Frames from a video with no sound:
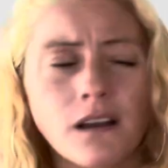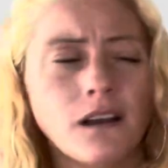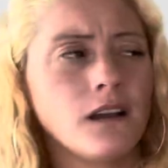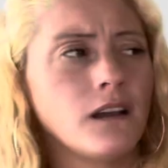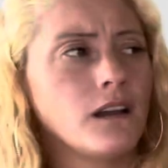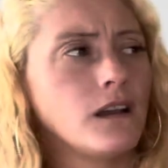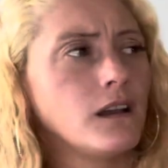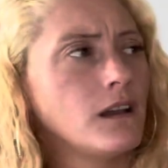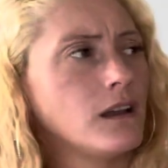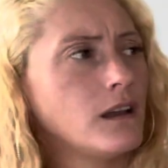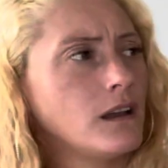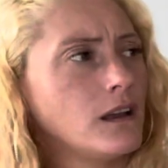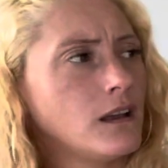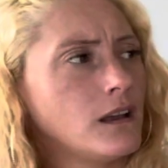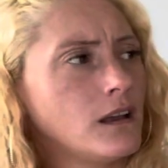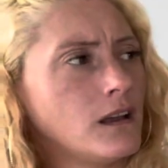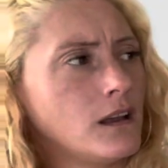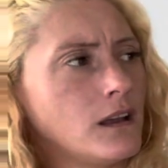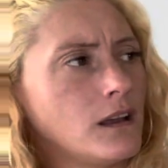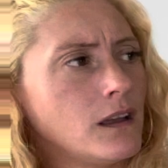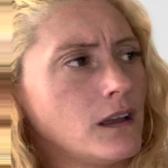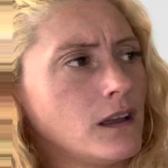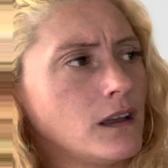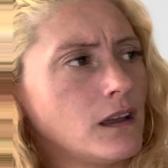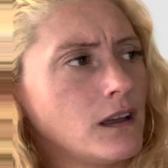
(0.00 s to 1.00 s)

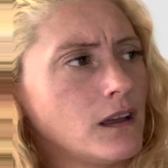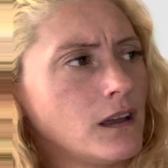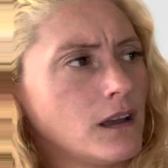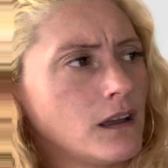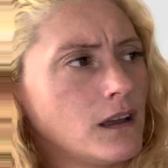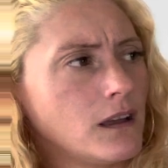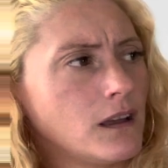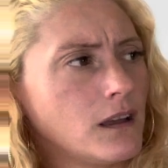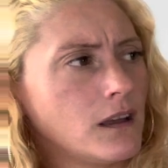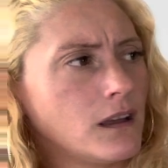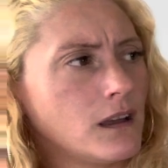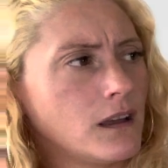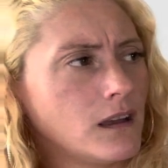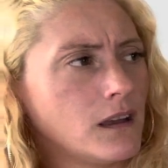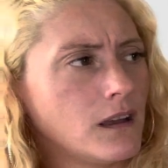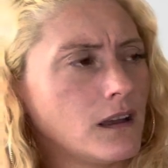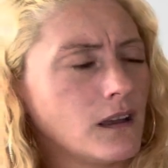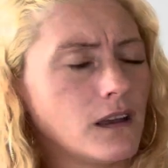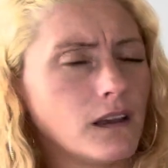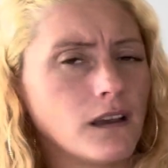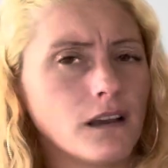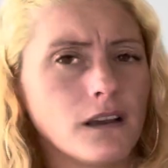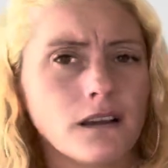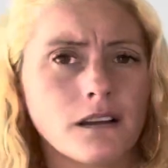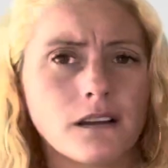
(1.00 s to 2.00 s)

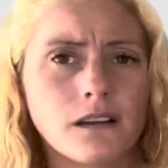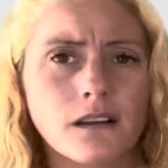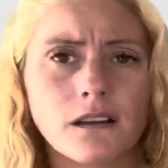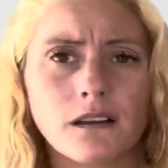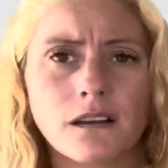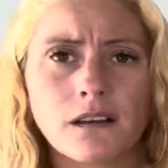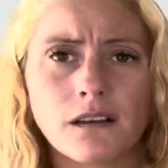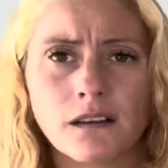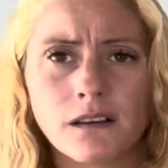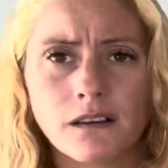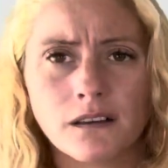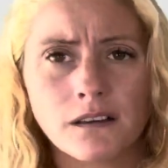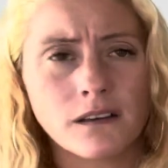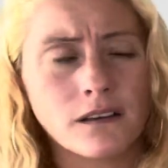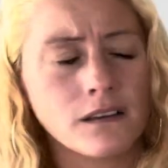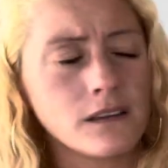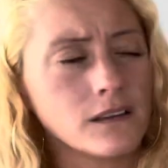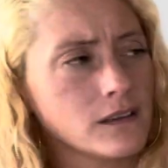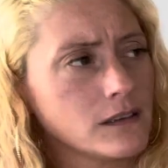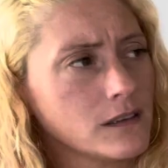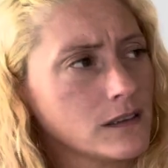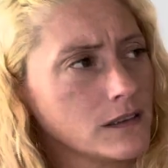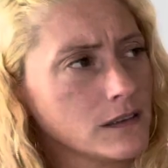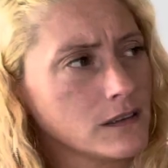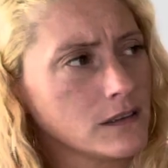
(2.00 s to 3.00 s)

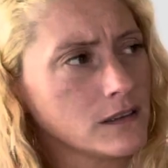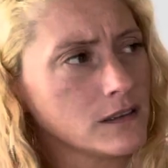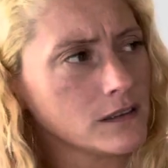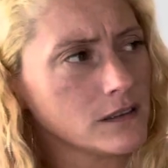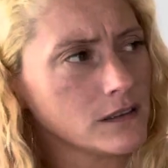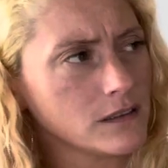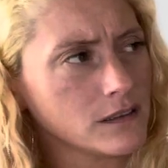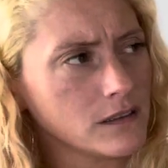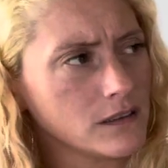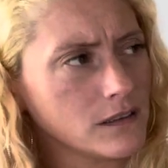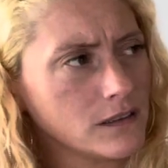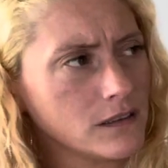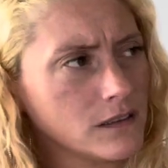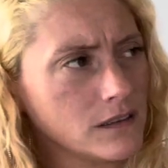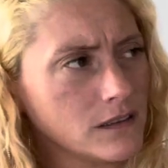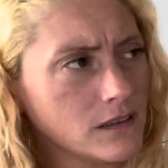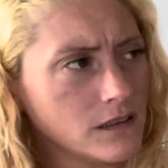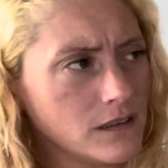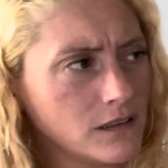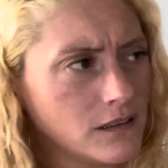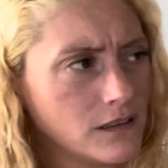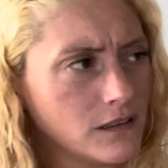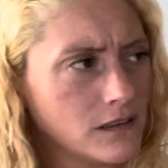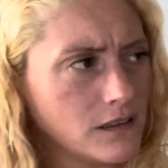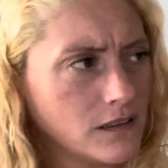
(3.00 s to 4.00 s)

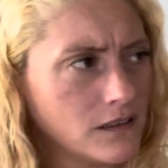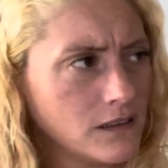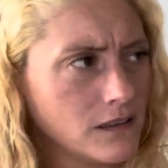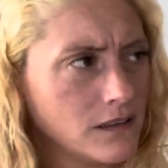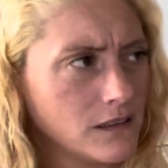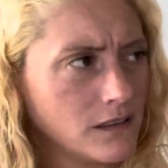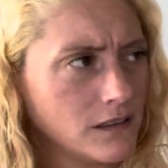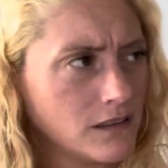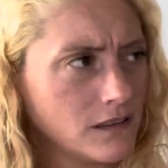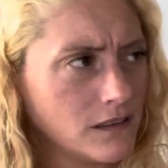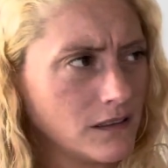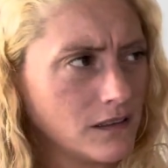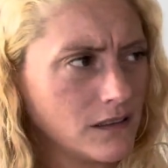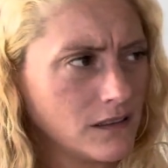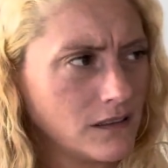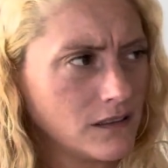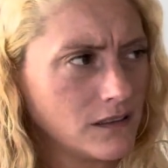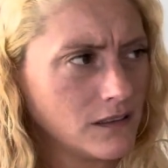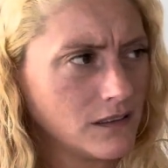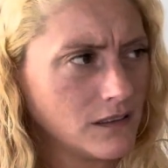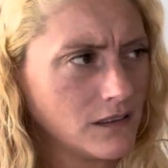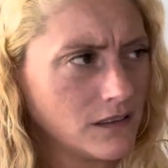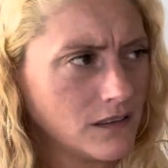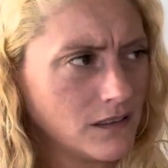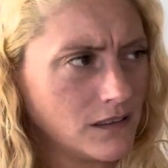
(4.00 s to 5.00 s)

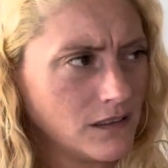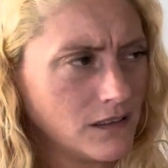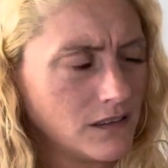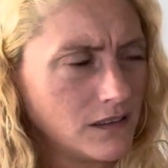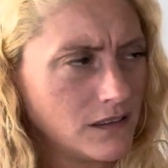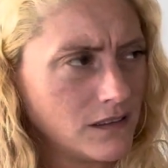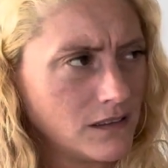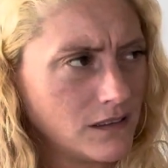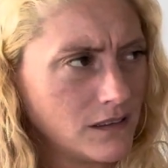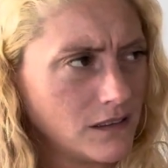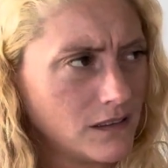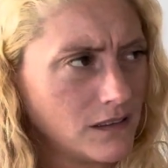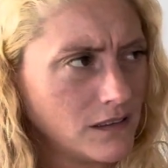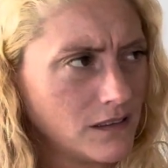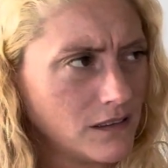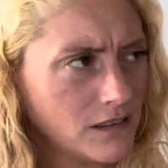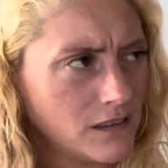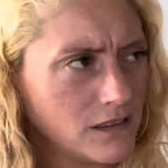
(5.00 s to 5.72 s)
(silent)